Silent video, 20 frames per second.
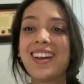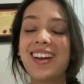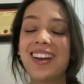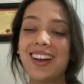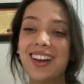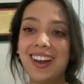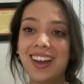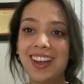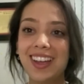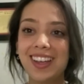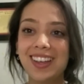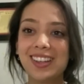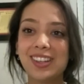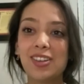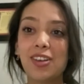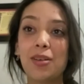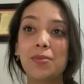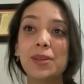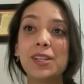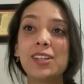Hi, so
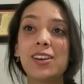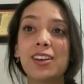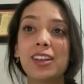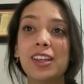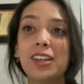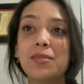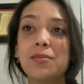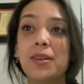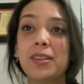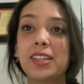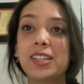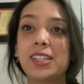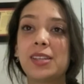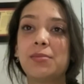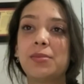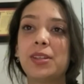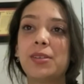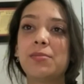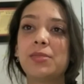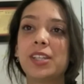I'll be talking about the
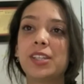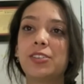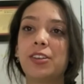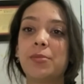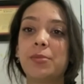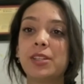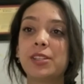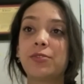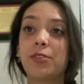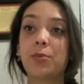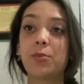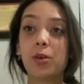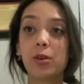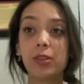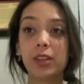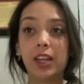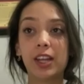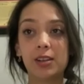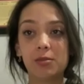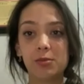symptoms and treatments for both
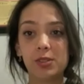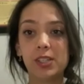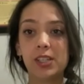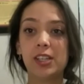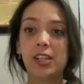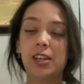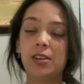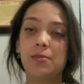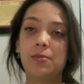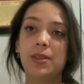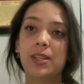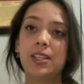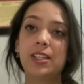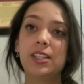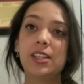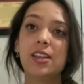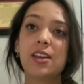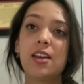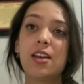animals and humans.